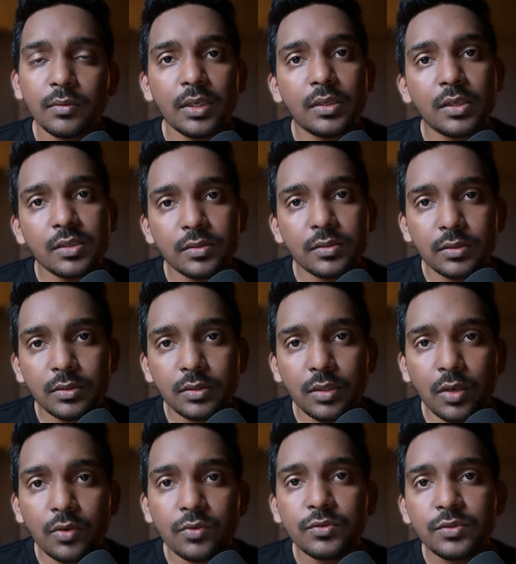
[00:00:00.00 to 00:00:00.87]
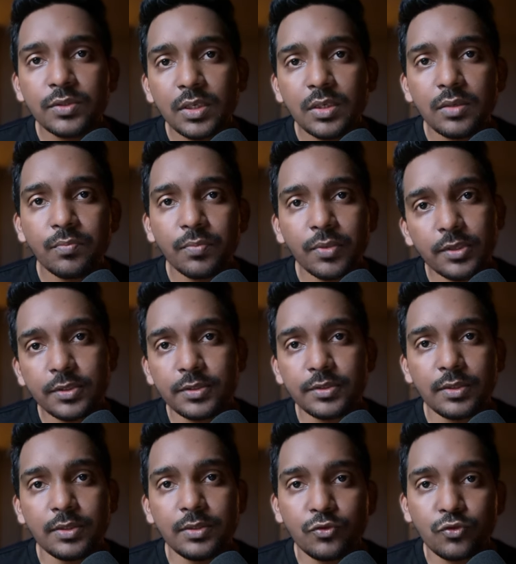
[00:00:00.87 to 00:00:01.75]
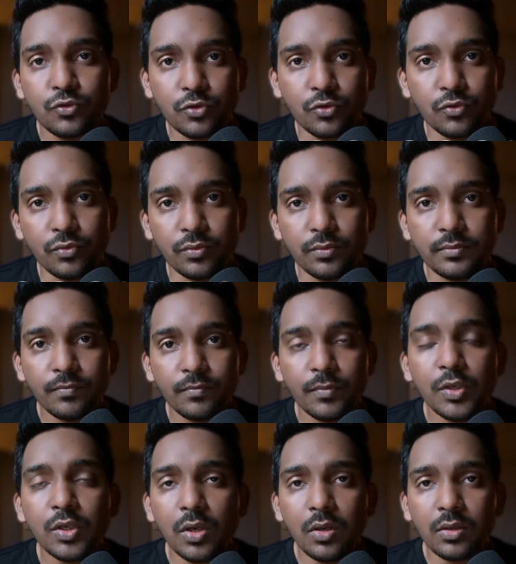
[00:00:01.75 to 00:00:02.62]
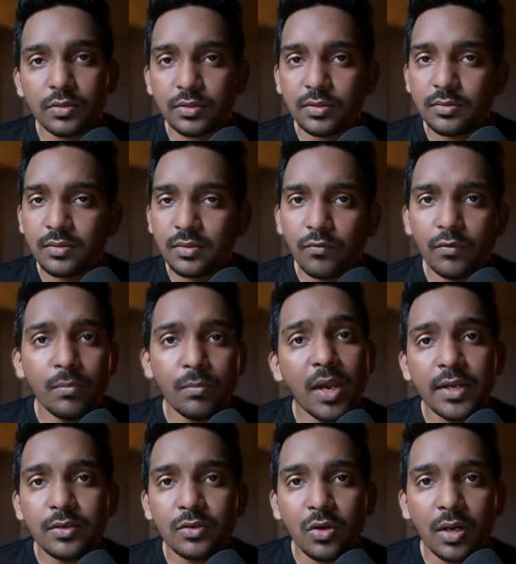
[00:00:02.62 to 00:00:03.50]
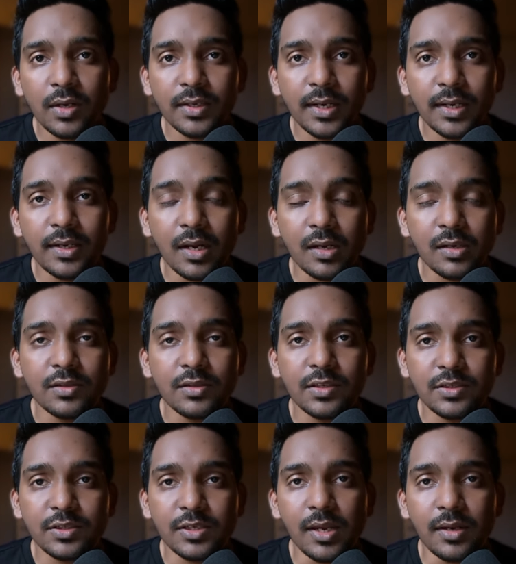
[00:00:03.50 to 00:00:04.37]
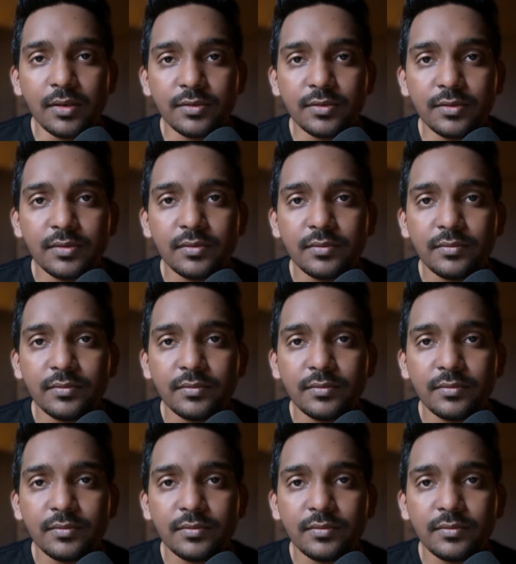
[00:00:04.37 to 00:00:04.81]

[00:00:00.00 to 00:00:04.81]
it is 1000% true, because we might not get another chance.